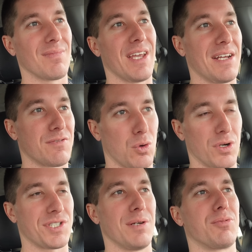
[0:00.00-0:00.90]
and of
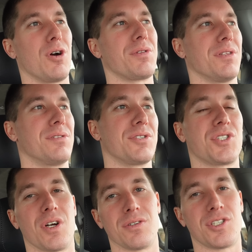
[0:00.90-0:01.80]
course it broke the little
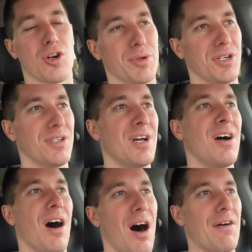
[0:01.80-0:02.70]
start terminal
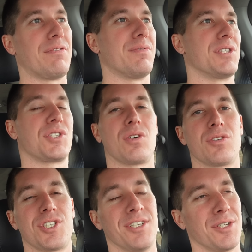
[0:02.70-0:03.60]
off of the starter
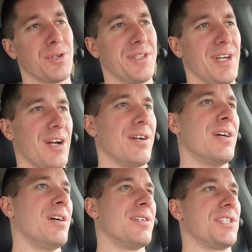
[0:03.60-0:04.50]
solenoid there.
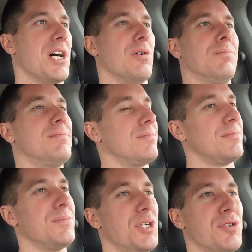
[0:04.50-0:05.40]
So
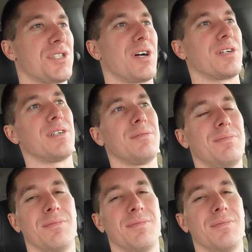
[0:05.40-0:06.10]
new starter,